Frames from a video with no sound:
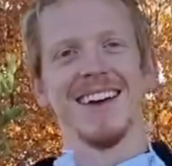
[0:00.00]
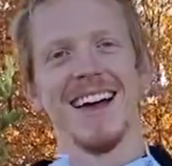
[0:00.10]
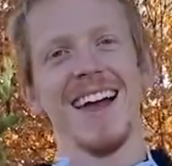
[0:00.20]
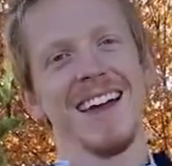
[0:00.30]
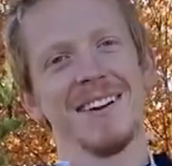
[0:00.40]

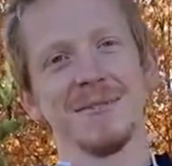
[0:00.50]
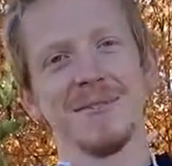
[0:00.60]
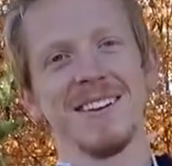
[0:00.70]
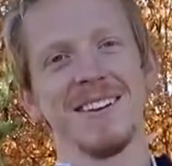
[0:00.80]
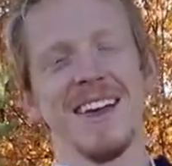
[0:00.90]
Hey
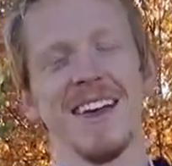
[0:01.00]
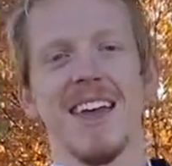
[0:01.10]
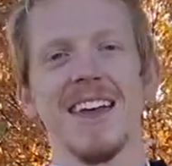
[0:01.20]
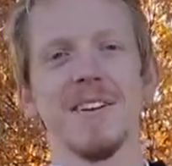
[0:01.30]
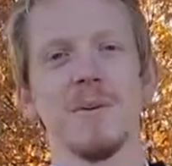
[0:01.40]
everyone,
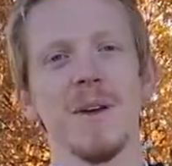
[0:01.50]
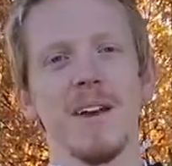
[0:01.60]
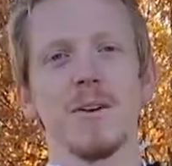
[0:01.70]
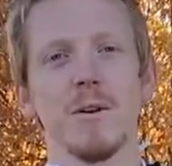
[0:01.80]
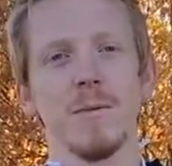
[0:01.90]
and we
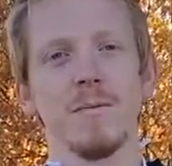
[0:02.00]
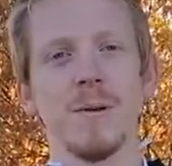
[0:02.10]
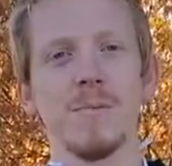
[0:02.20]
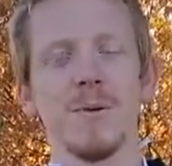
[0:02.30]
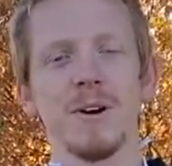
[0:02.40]
have a group of
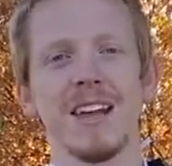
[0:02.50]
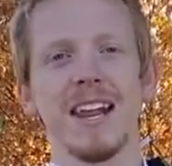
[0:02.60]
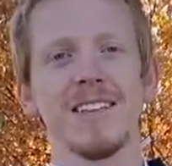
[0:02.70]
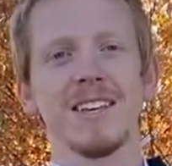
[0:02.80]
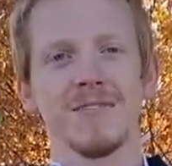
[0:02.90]
people working
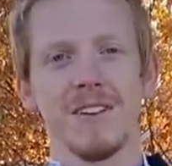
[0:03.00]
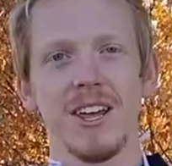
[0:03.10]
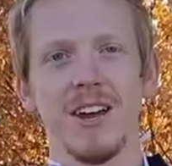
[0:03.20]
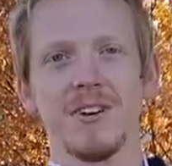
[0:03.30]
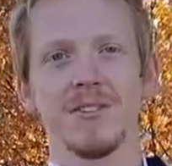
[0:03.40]
on these
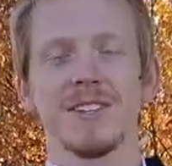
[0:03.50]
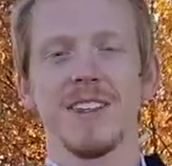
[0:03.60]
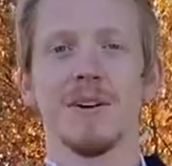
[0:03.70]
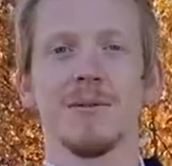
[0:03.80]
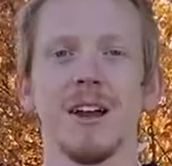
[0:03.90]
videos
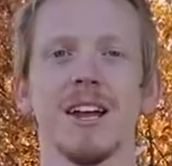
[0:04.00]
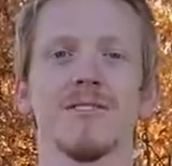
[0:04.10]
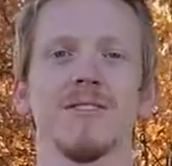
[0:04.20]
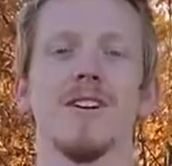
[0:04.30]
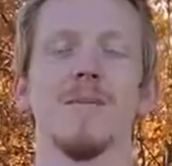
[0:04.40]
that'll
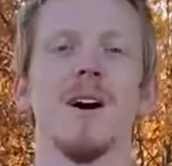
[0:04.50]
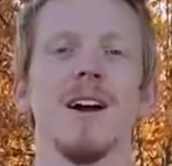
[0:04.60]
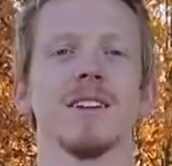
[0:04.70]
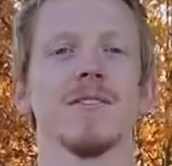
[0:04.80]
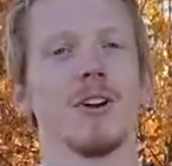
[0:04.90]
range from
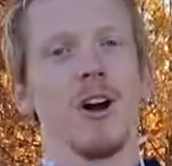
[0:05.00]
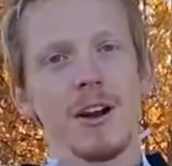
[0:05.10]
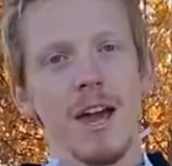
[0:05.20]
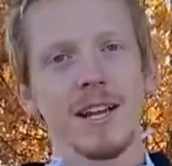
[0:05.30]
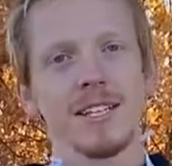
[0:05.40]
different
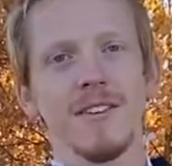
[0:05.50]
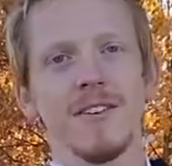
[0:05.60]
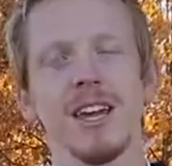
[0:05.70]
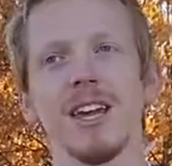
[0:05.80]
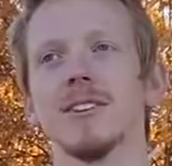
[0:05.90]
art
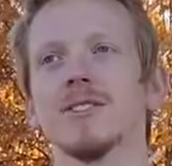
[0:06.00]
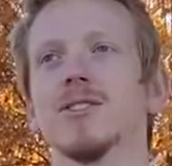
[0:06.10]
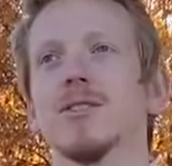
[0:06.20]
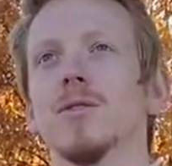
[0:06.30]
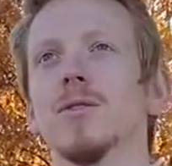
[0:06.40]
activities
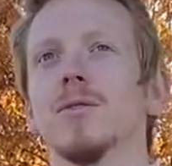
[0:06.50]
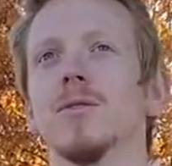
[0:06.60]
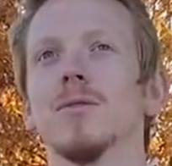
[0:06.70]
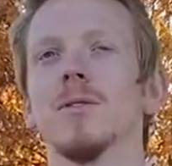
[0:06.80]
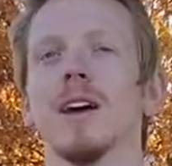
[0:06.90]

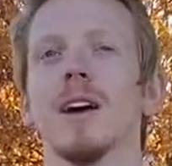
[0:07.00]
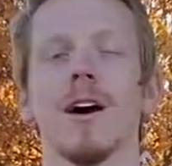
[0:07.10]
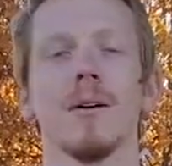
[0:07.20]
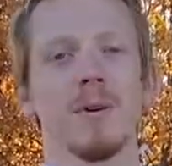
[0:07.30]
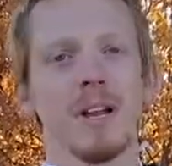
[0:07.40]
to
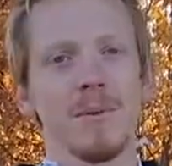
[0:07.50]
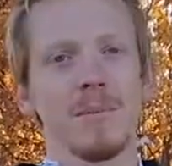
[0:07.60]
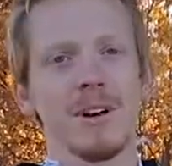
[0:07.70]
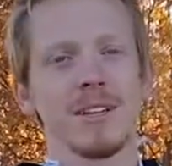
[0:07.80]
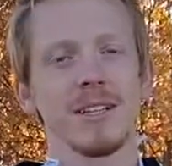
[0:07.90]
uh, reading
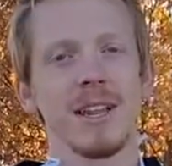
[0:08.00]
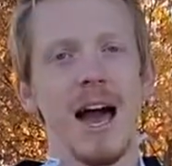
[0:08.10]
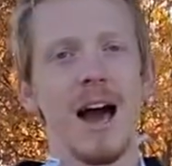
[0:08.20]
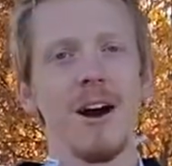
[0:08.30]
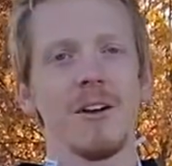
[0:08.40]
books
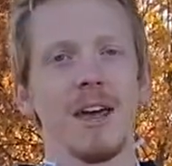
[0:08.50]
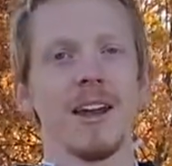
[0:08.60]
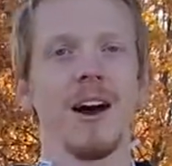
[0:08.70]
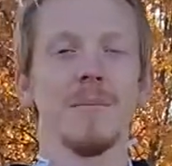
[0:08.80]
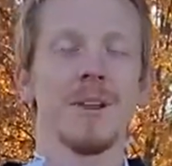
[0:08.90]
aloud
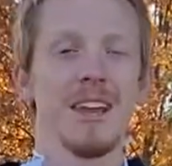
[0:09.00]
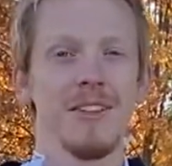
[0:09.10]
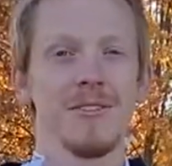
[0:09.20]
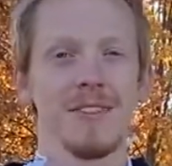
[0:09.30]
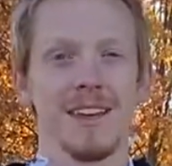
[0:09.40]
and many
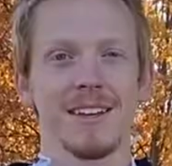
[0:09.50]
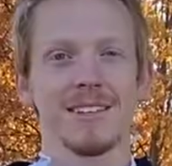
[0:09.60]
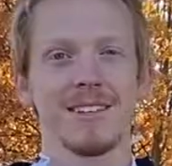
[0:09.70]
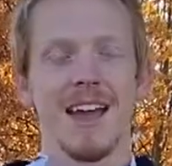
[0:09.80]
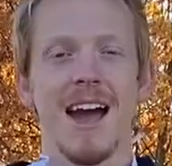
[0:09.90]
other
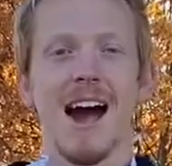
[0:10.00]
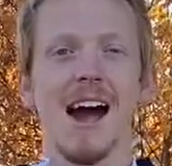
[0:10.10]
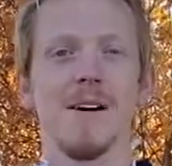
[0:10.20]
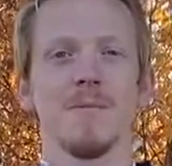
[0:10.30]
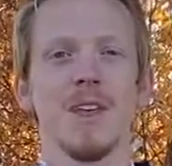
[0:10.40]
things.
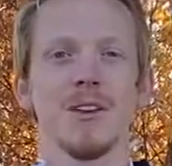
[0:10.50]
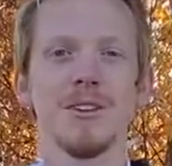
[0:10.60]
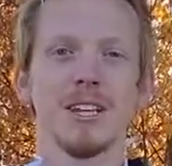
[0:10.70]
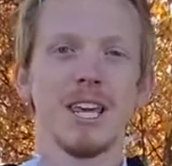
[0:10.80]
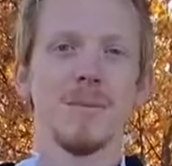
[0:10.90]
Um, you
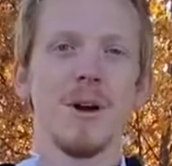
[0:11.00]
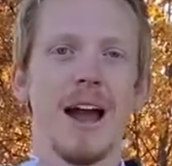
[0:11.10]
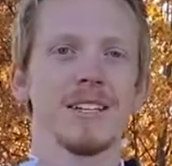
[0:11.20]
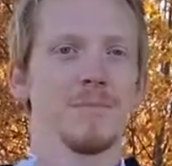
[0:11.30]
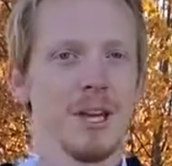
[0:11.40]
need to keep your
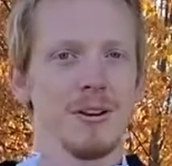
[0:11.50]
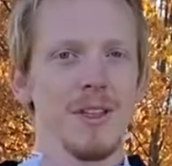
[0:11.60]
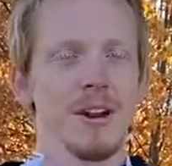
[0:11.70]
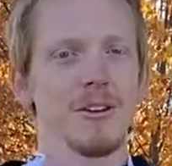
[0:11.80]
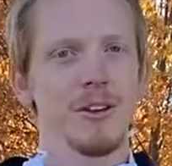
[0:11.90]
eyes peeled
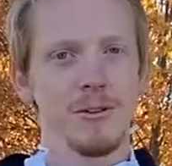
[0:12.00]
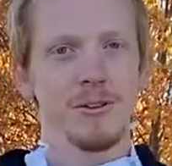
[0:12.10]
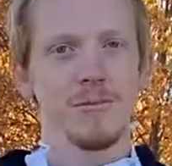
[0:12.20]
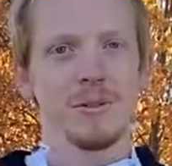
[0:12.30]
on our YouTube